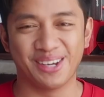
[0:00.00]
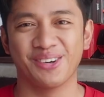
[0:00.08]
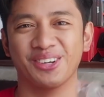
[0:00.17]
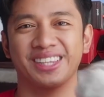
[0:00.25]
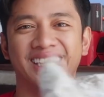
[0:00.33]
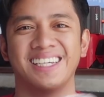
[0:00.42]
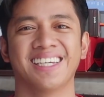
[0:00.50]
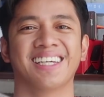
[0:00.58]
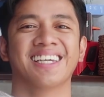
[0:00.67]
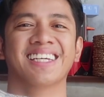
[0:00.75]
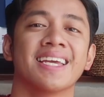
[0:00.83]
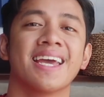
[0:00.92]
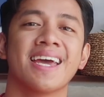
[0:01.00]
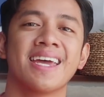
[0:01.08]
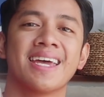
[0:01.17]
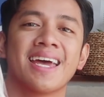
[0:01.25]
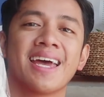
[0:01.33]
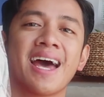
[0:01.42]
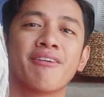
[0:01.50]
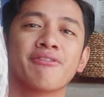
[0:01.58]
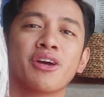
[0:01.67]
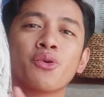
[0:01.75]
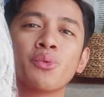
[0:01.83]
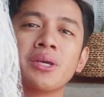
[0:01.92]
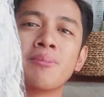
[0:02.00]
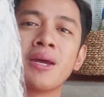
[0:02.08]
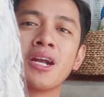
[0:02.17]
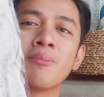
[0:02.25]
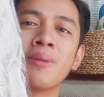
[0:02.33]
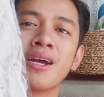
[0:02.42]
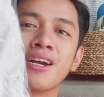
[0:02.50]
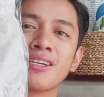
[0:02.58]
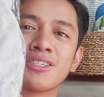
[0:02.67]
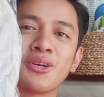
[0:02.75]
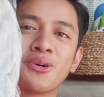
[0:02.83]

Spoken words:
my hoodie! Yay, I have a We Bear Bears